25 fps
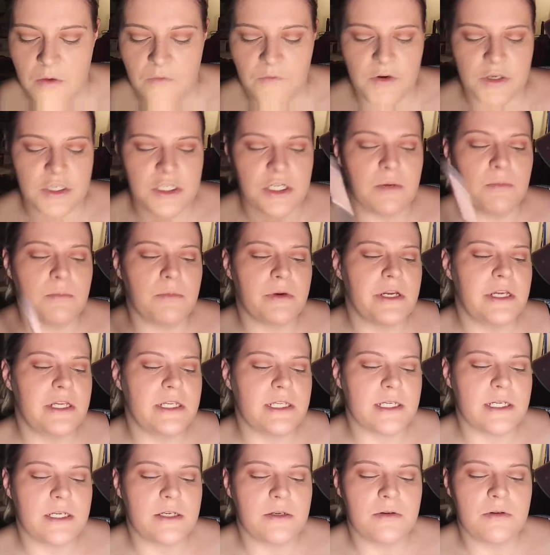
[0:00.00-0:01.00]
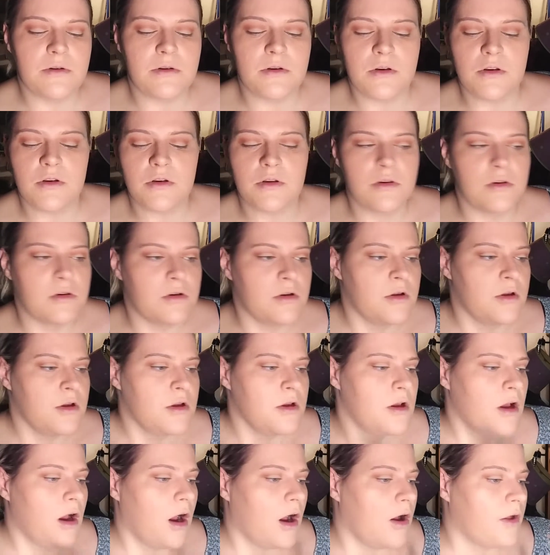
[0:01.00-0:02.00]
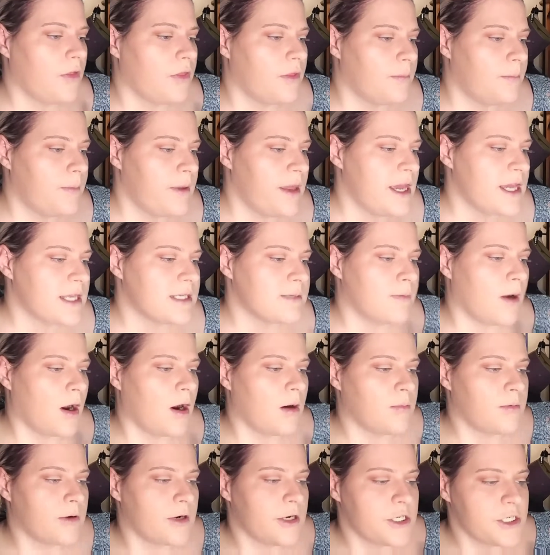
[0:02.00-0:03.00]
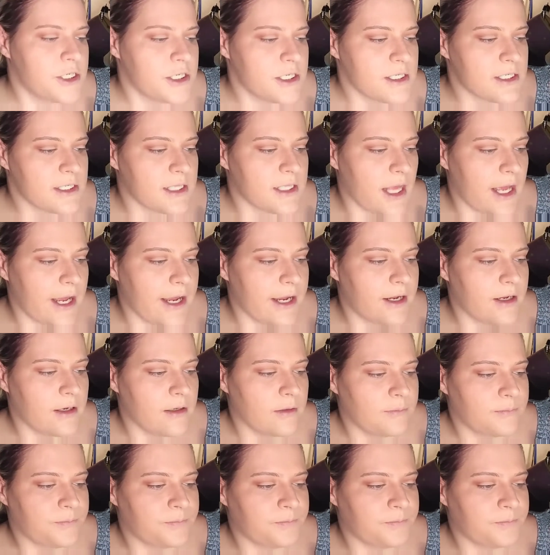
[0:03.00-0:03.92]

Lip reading: For some reason, on the BS Small brushes, like,